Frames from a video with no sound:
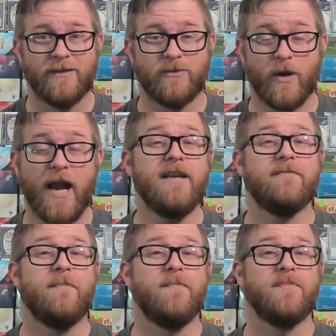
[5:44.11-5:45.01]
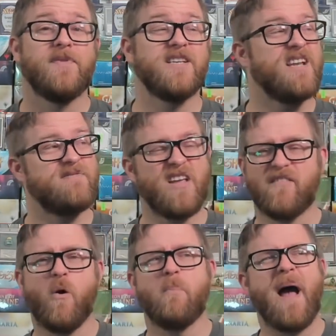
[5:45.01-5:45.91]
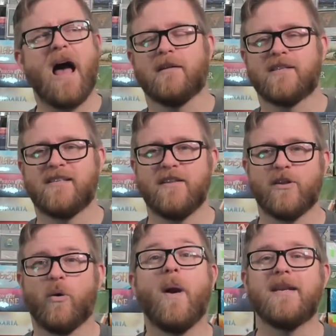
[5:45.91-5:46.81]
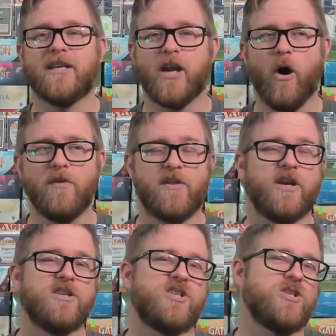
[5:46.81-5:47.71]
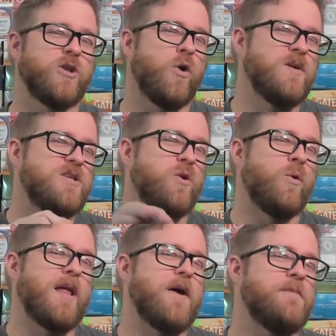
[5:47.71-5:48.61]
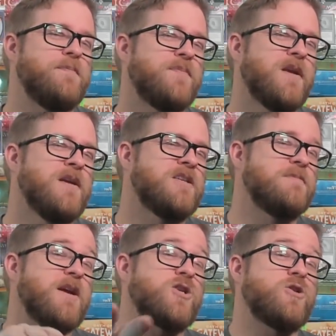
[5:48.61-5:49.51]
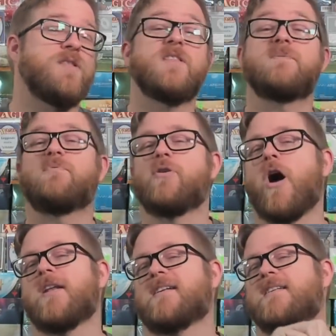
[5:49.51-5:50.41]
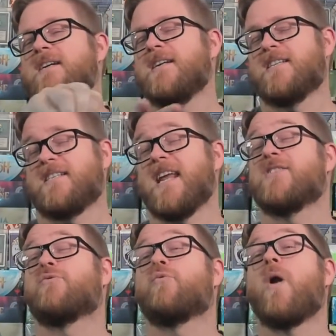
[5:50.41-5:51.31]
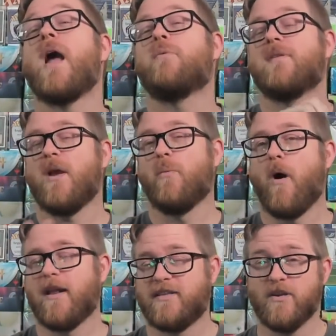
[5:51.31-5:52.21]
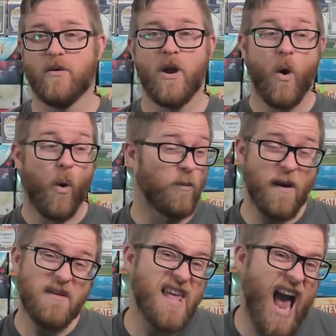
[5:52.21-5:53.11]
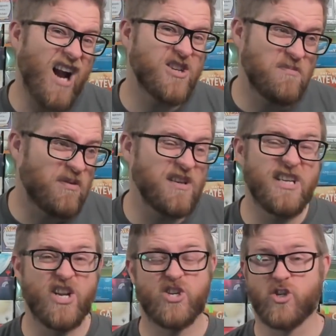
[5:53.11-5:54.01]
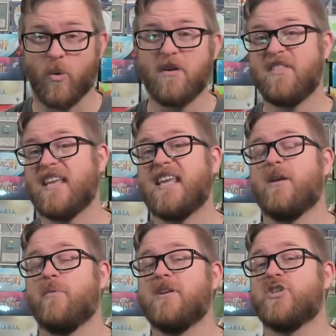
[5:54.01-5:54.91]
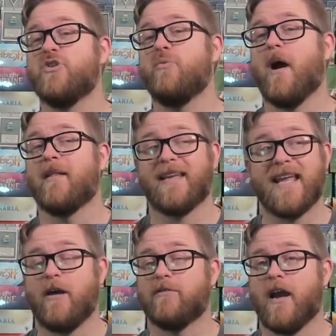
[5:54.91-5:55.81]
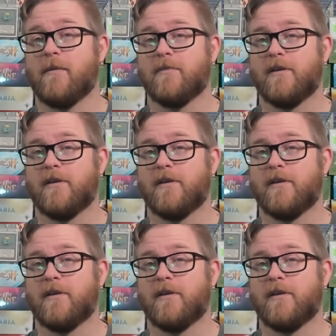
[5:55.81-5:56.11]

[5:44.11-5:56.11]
Right? They just have they have whole pallets sitting there waiting to go that they're gonna slowly dole out to make sure that this product stays right where they want it to. Or maybe they actually printed it short thinking it wouldn't do well like Kaldheim.